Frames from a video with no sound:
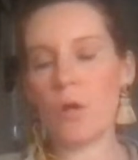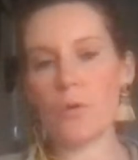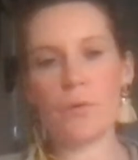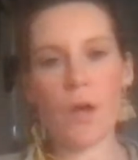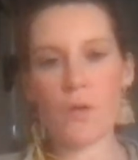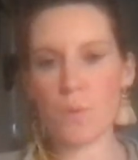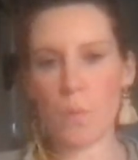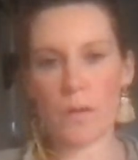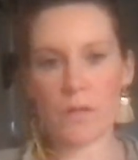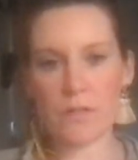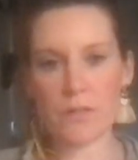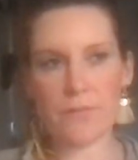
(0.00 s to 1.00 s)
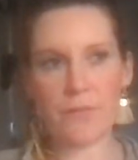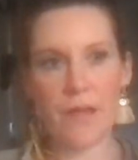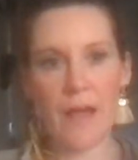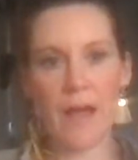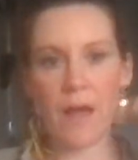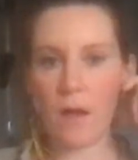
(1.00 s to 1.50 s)
Who knows what we're going to do for
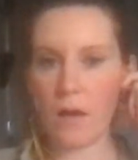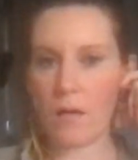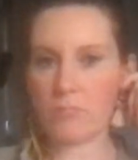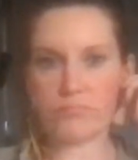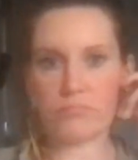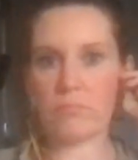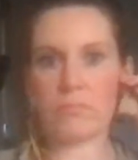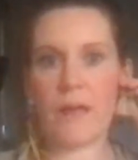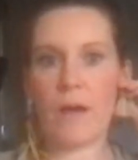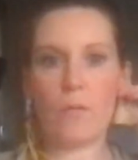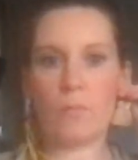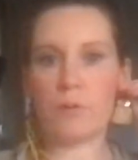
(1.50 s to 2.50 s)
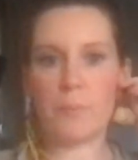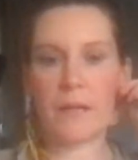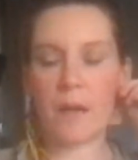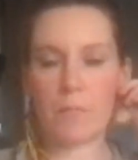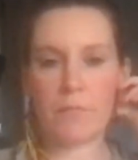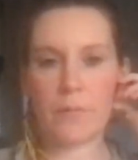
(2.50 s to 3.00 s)
that? Well, that will probably
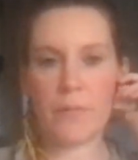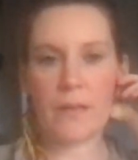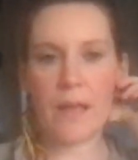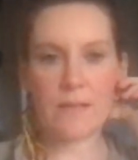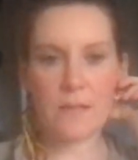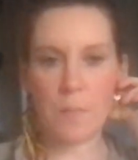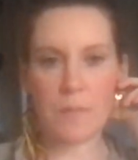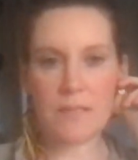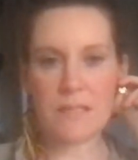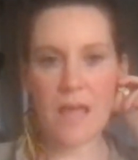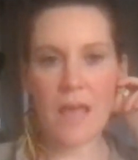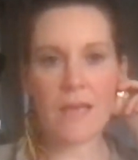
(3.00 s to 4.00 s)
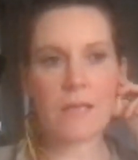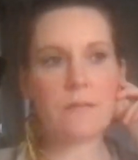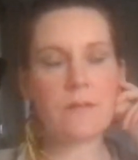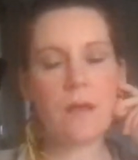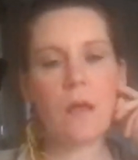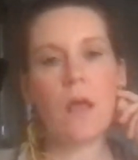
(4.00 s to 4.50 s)
come through in the next couple of days.
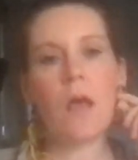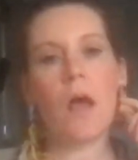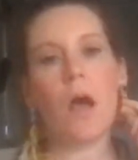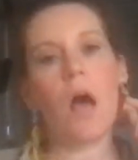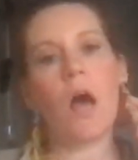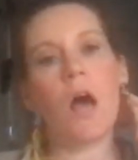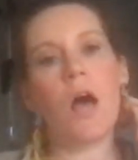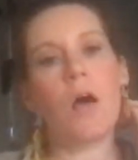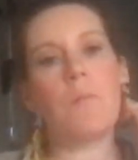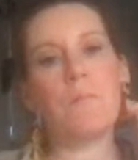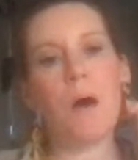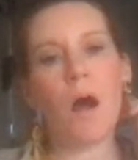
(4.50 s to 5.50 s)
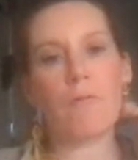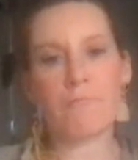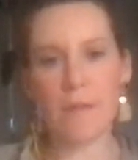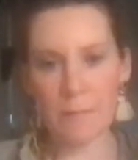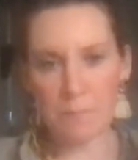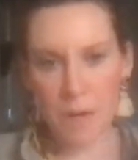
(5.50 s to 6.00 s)

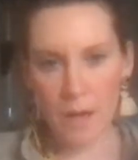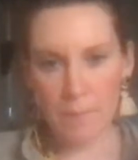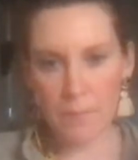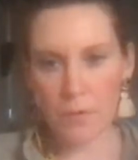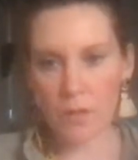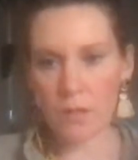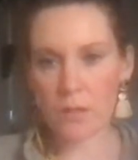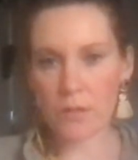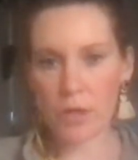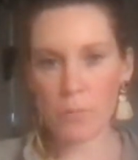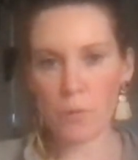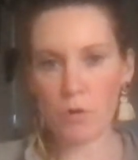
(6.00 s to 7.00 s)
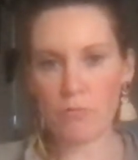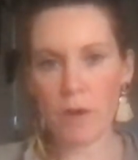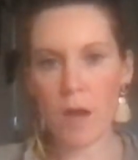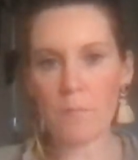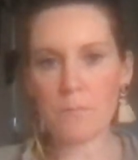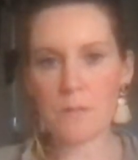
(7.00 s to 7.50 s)
I've written my book, No More
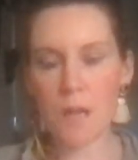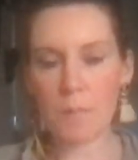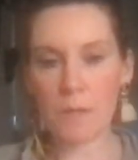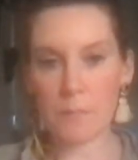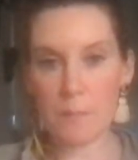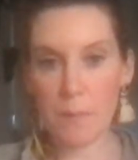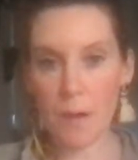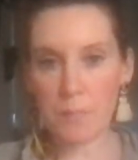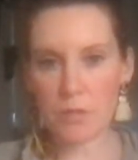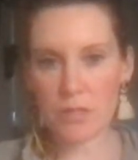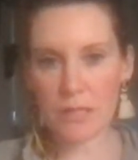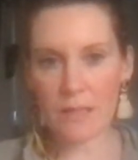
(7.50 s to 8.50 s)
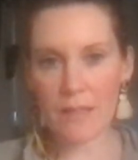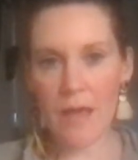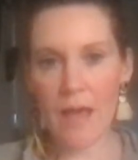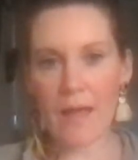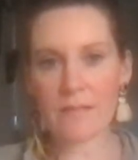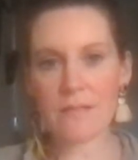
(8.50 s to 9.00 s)
Crumbs. I'm going to be publishing
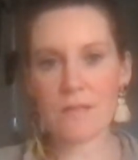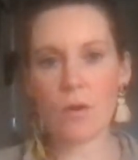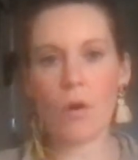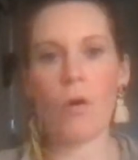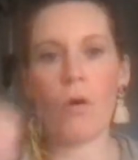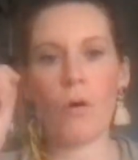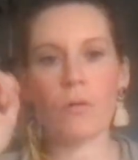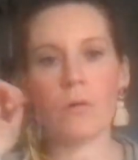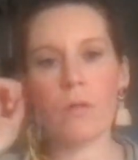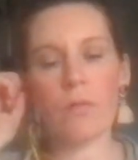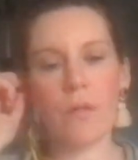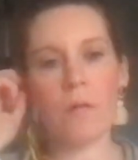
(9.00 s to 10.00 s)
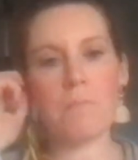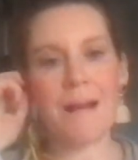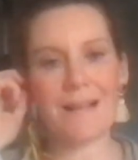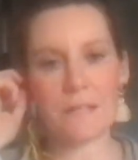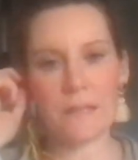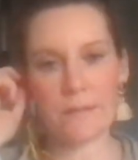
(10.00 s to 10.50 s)
that on the
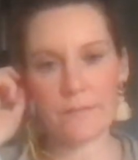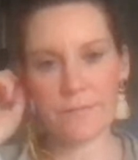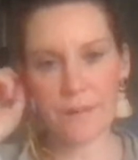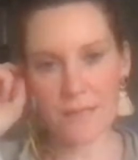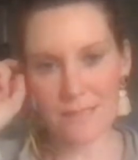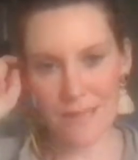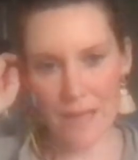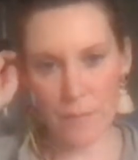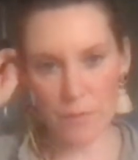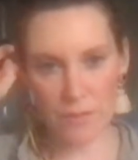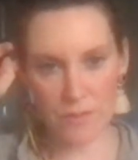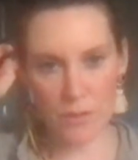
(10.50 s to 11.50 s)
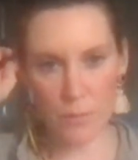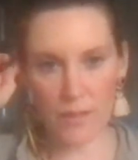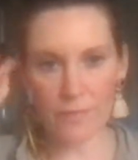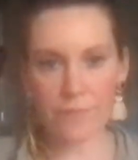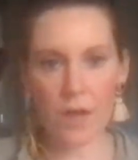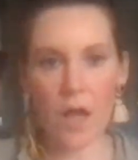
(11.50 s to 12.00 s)
Magdalene Feast Day, which is the
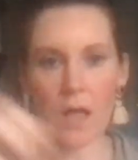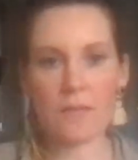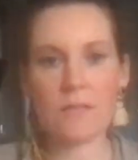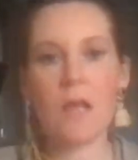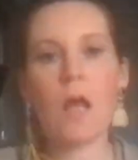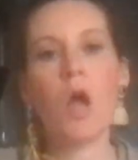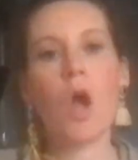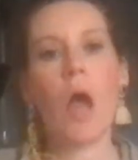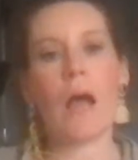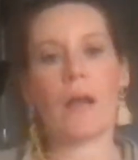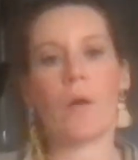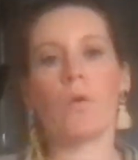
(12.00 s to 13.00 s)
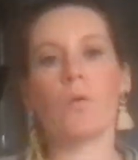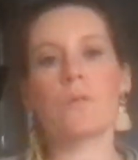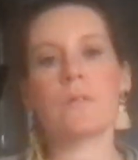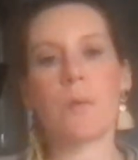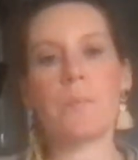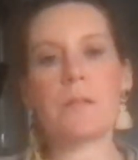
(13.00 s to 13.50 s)
21st. And I will
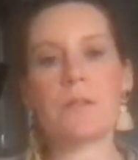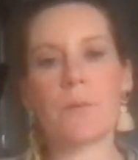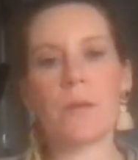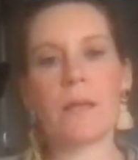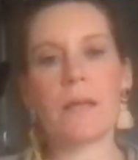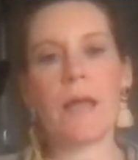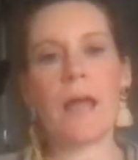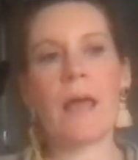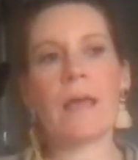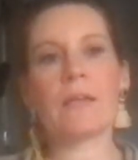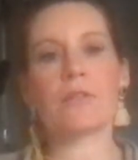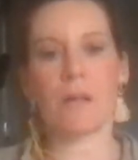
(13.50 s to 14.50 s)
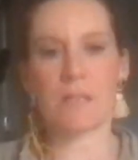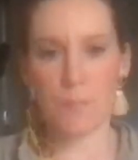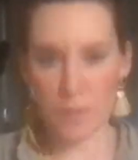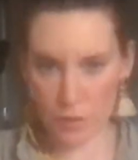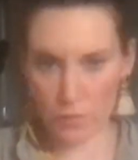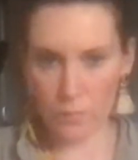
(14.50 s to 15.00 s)
also be doing a
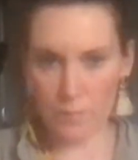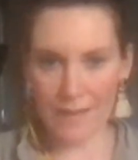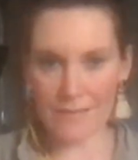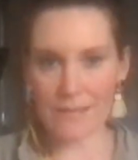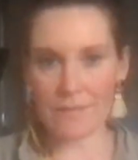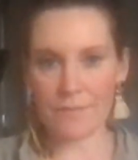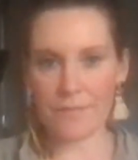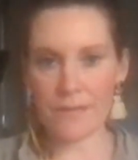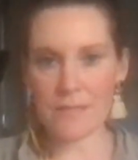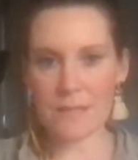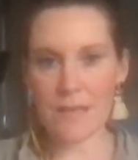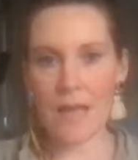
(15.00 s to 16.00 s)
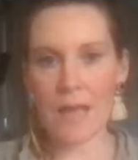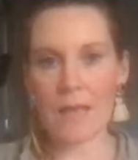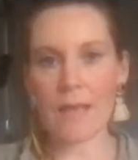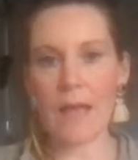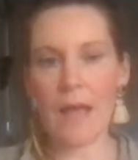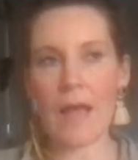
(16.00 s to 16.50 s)
transmission on Magdalene Feast
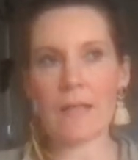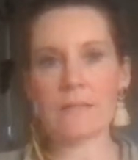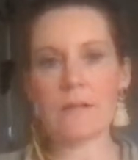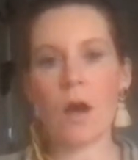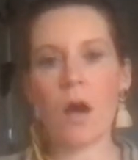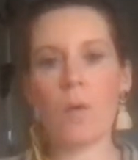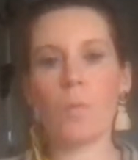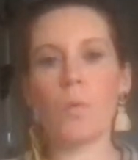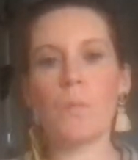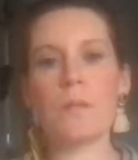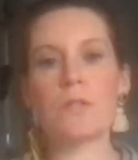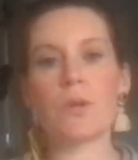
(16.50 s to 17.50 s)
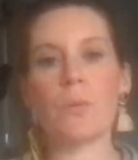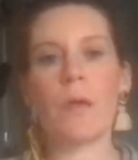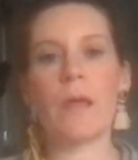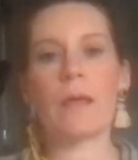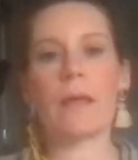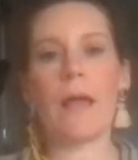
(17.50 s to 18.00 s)
Day, and I will be
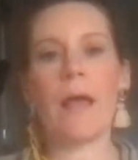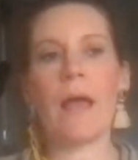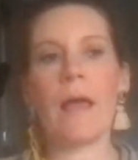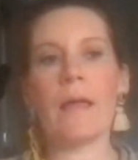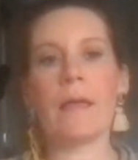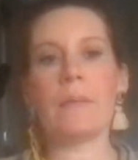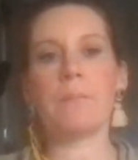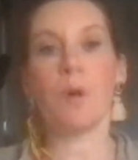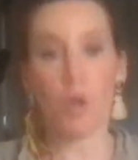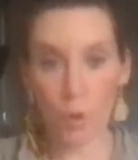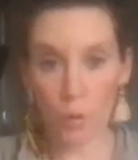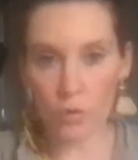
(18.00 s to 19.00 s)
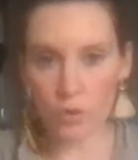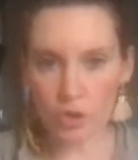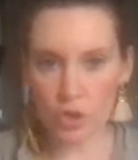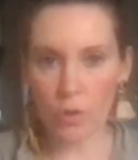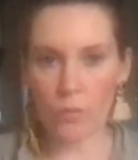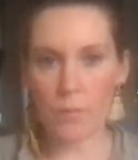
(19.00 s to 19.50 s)
doing a book
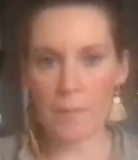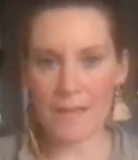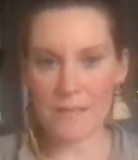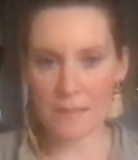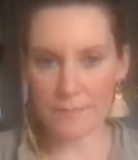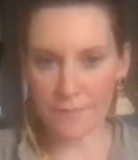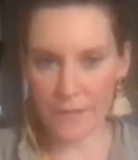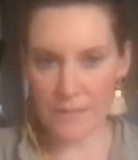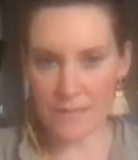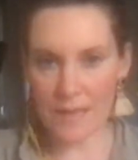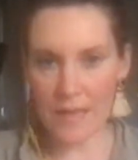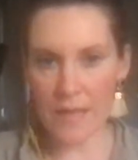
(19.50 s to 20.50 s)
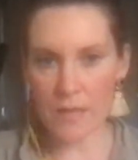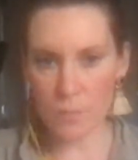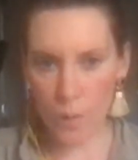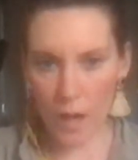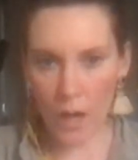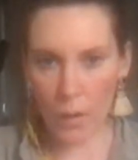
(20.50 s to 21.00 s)
launch on the Magdalene Feast Day as
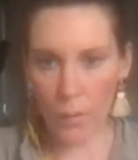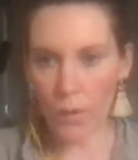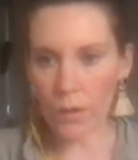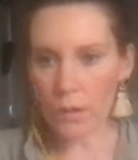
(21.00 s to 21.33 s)
well.